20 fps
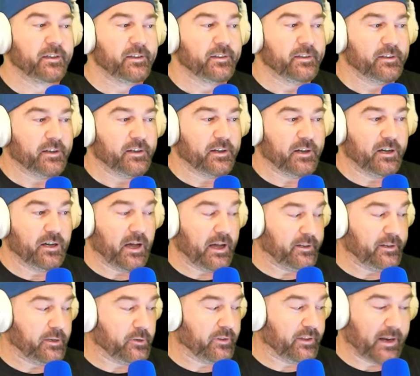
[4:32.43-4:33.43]
I
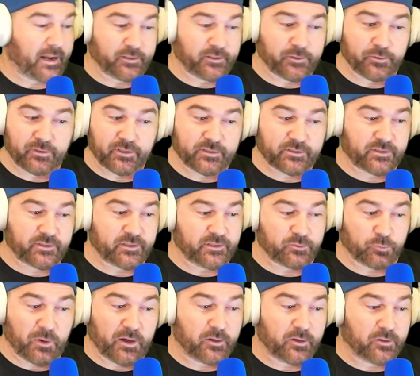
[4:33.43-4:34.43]
know that I do this as well.